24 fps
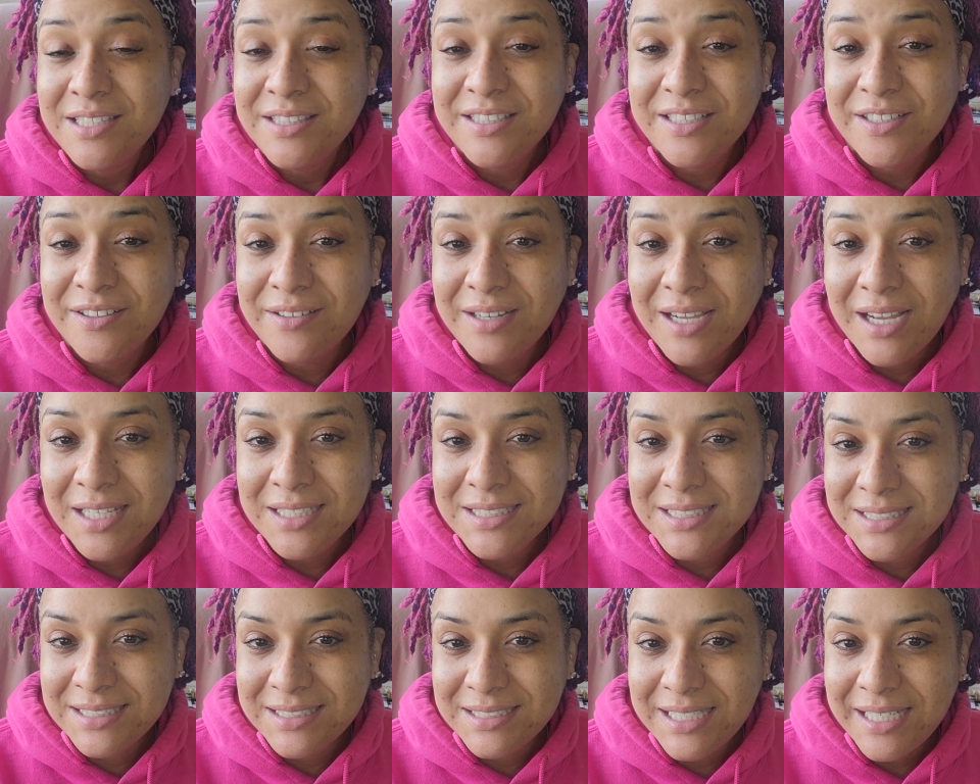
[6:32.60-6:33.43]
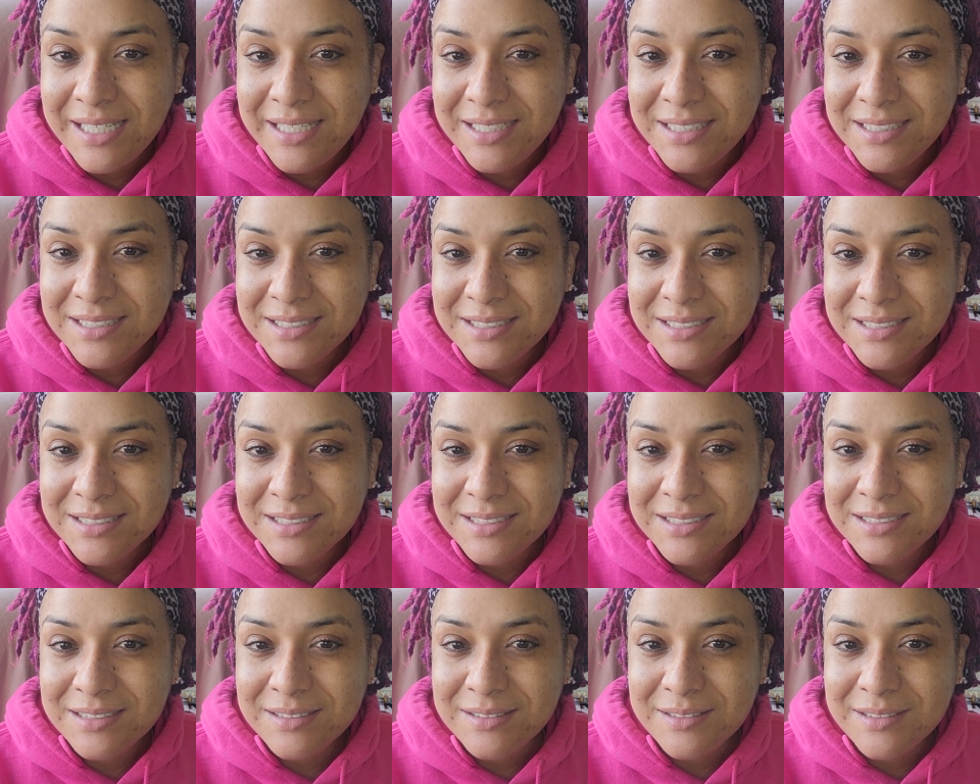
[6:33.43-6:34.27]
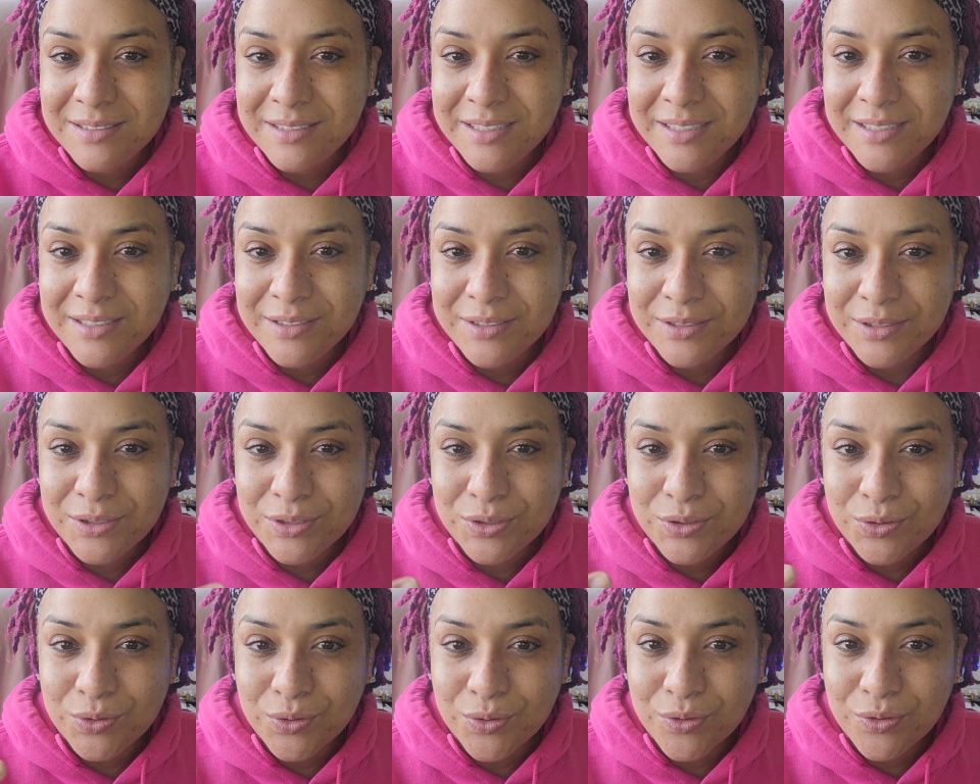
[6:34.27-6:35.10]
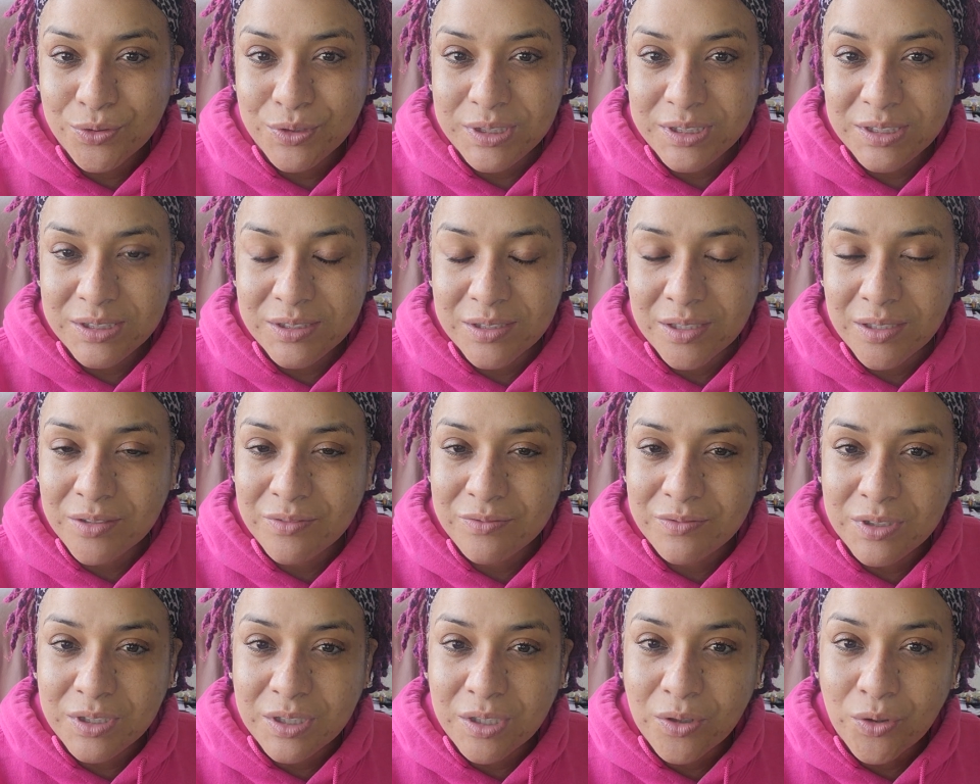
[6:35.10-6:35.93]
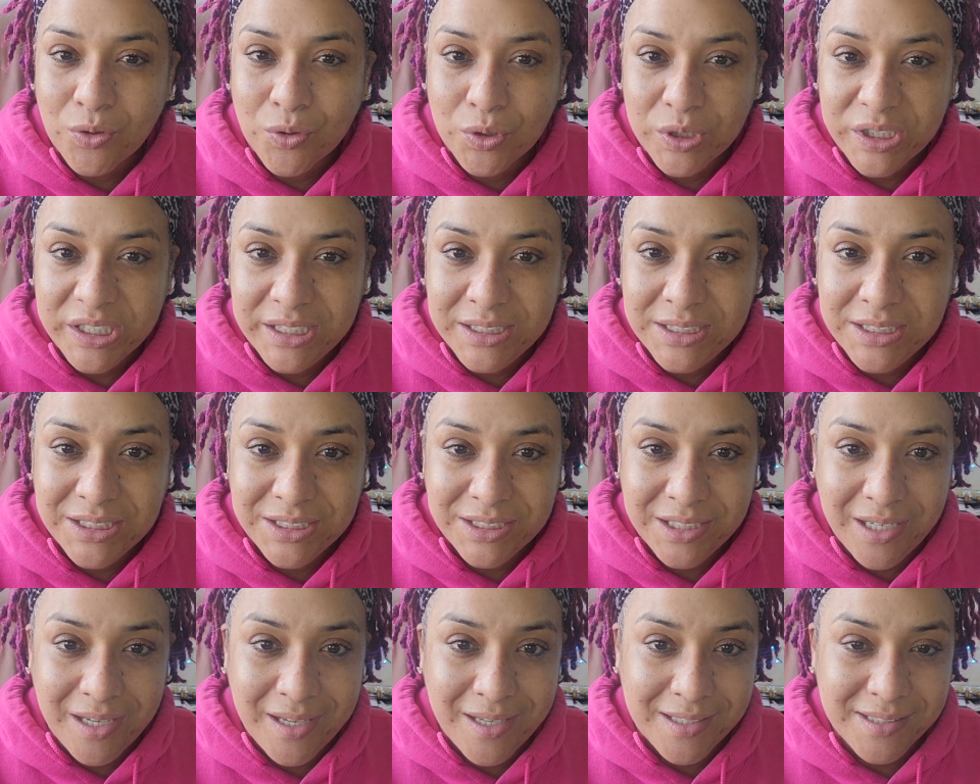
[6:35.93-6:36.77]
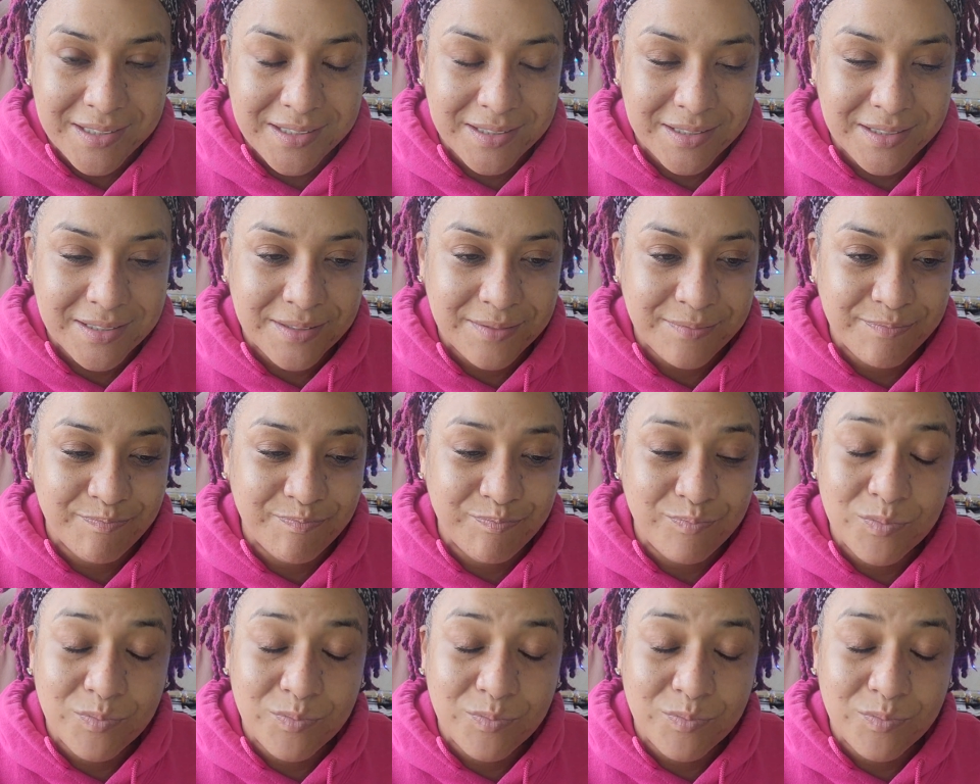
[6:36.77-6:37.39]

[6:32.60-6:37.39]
They're not saints. They're the stories of the orishas.